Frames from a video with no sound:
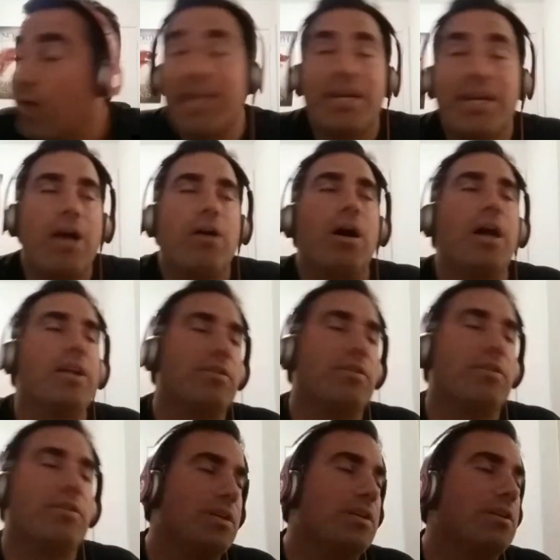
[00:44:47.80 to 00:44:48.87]

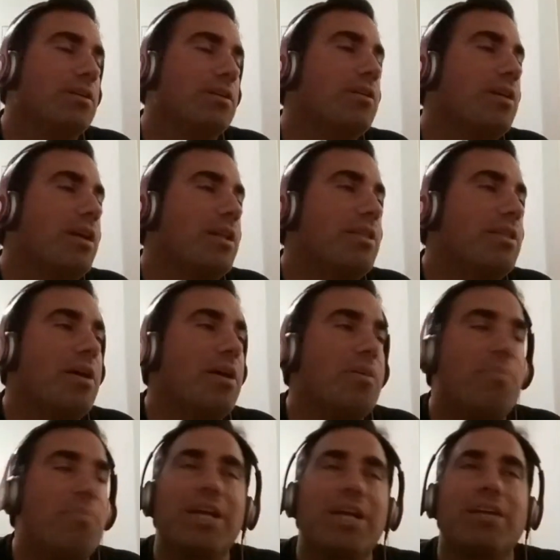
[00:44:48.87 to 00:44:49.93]
honestly, the
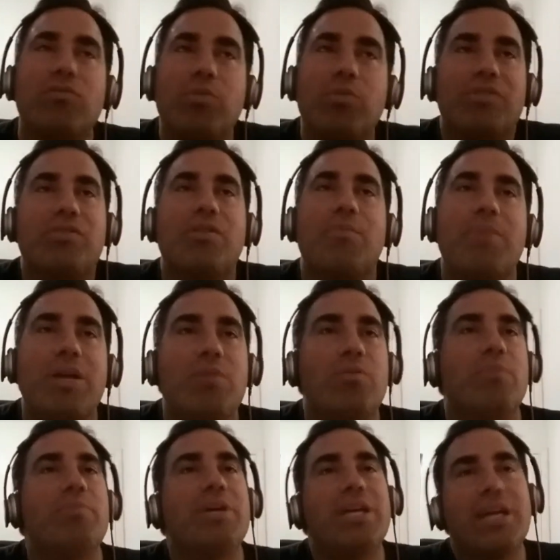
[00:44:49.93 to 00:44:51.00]
biggest twist to me would be
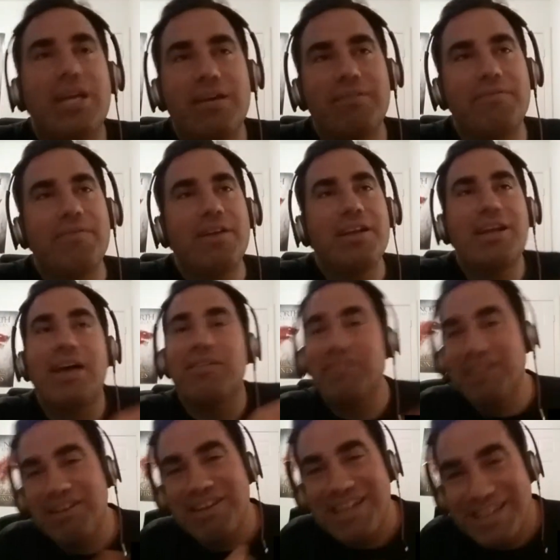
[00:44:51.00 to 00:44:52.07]
if Nazir
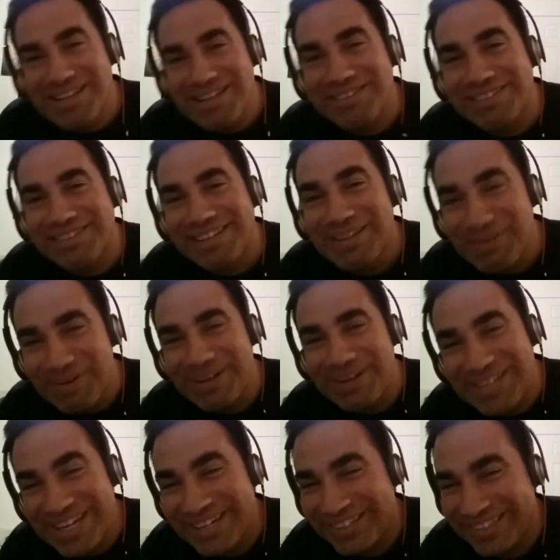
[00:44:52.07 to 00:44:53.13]
is the one who
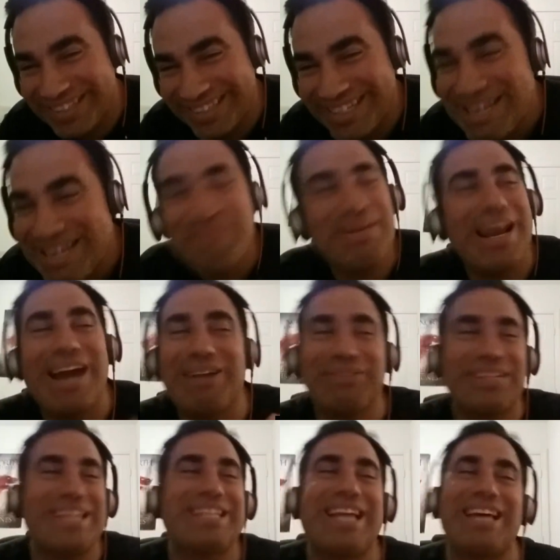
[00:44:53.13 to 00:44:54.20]
killed her, but I don't think
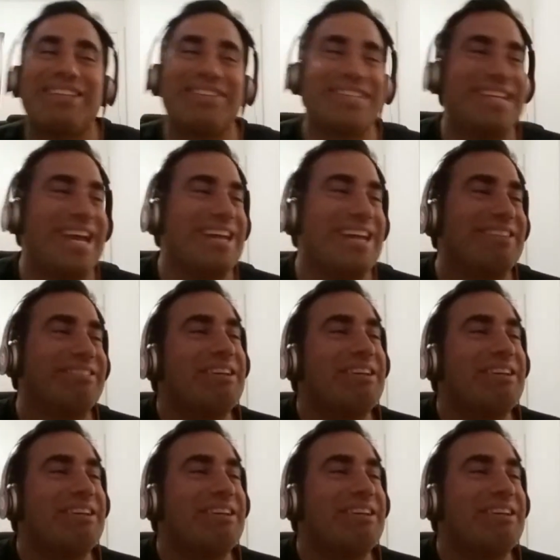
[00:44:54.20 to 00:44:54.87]
that's the case.